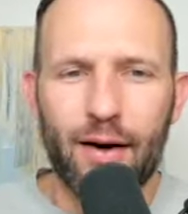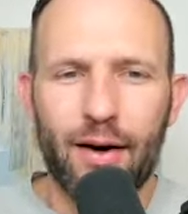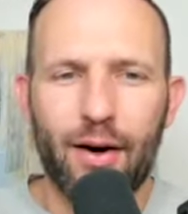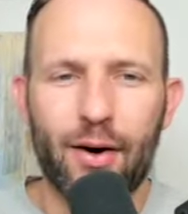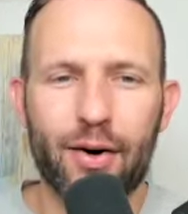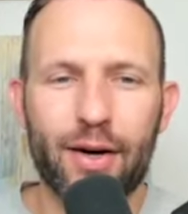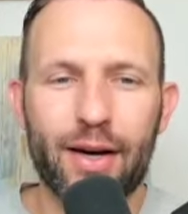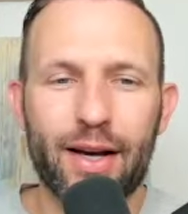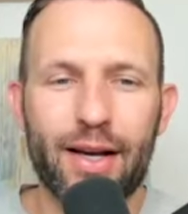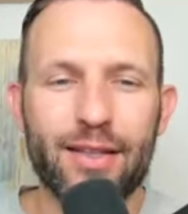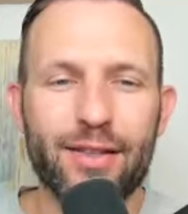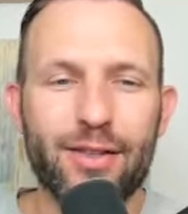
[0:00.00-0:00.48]

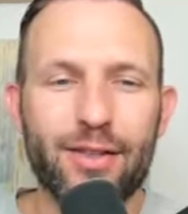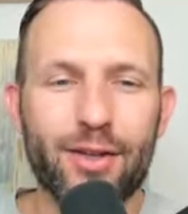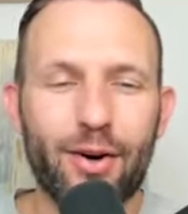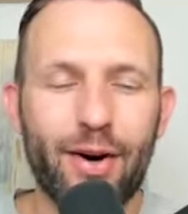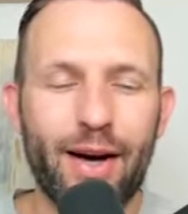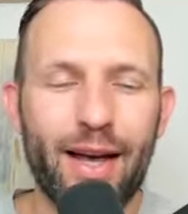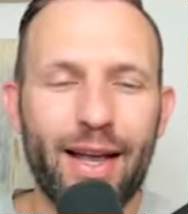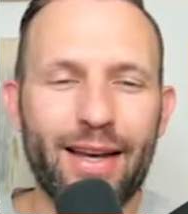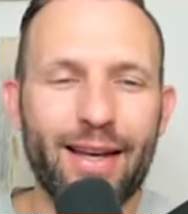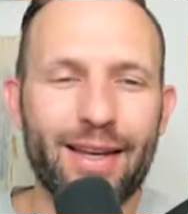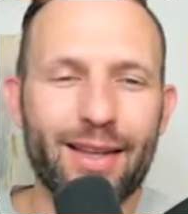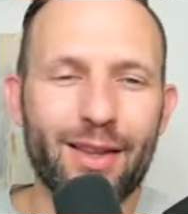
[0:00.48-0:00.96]
Okay,
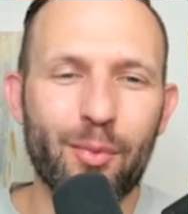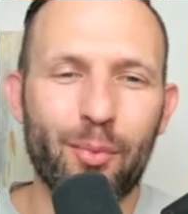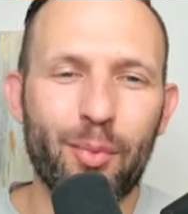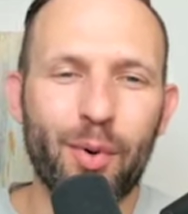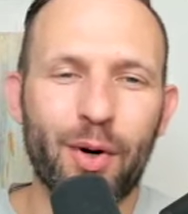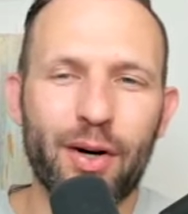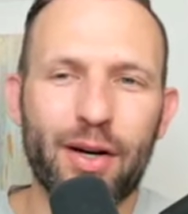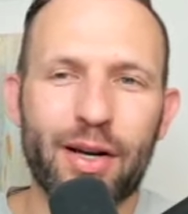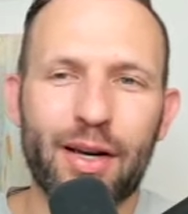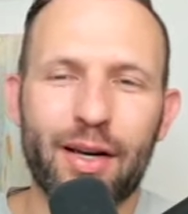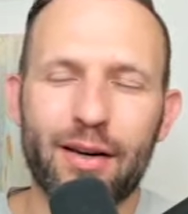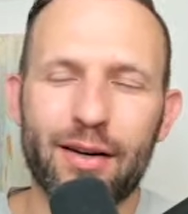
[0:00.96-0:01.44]
so ending the
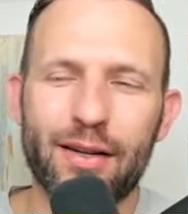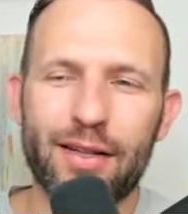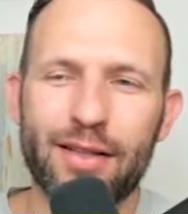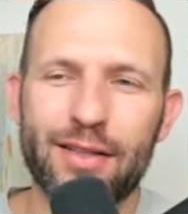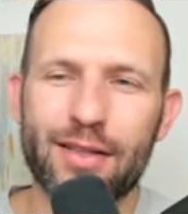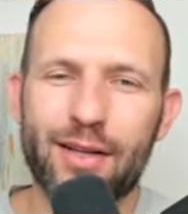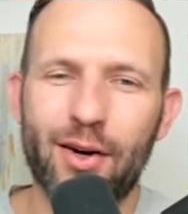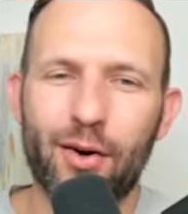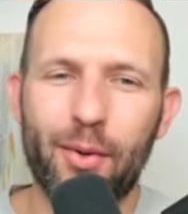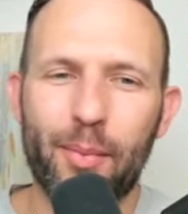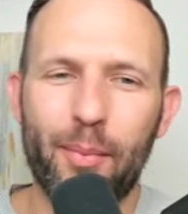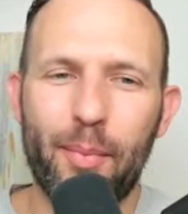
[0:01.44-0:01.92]
book here,
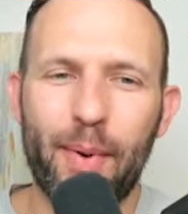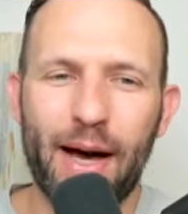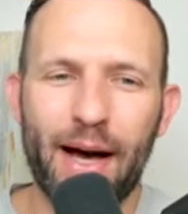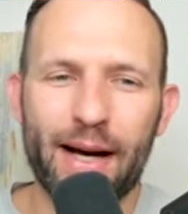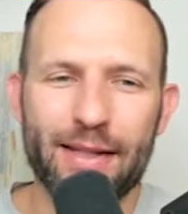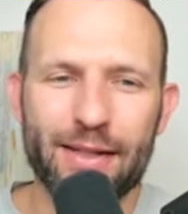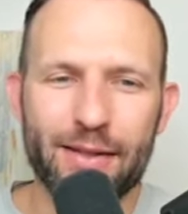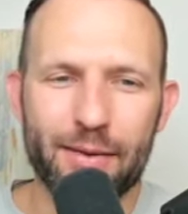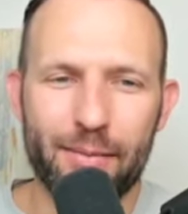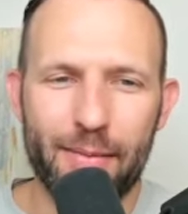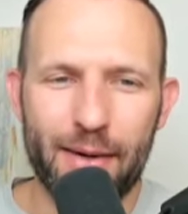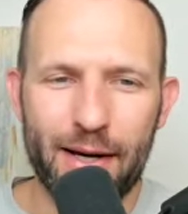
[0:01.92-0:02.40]
he's going
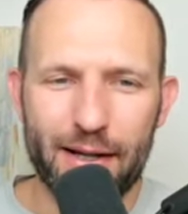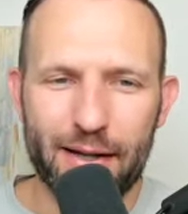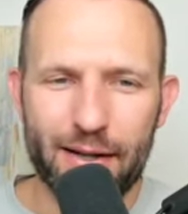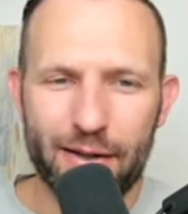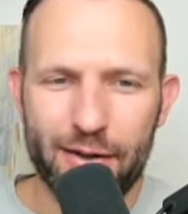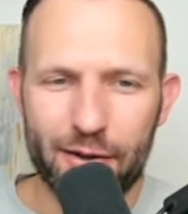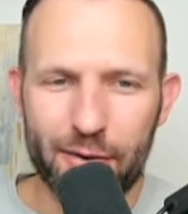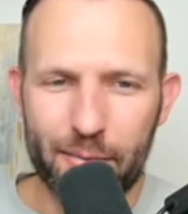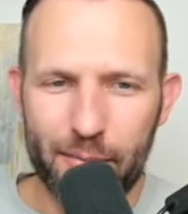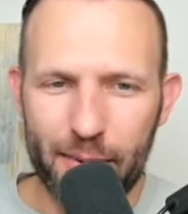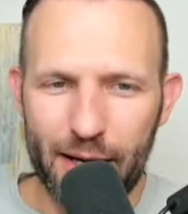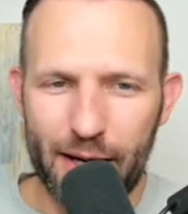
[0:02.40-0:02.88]
back to
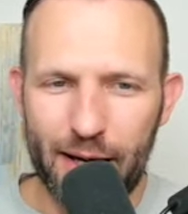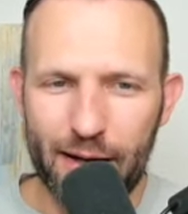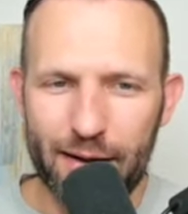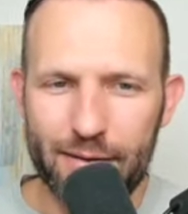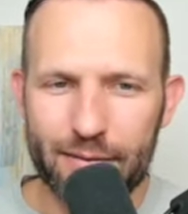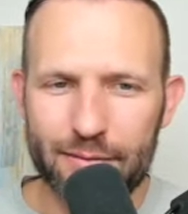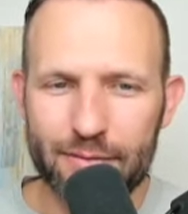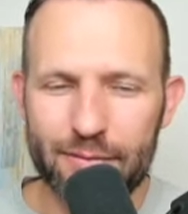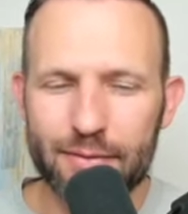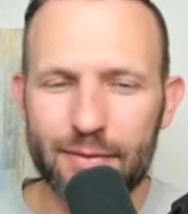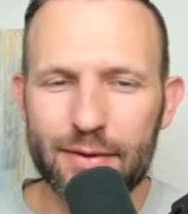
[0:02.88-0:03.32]
making your bed.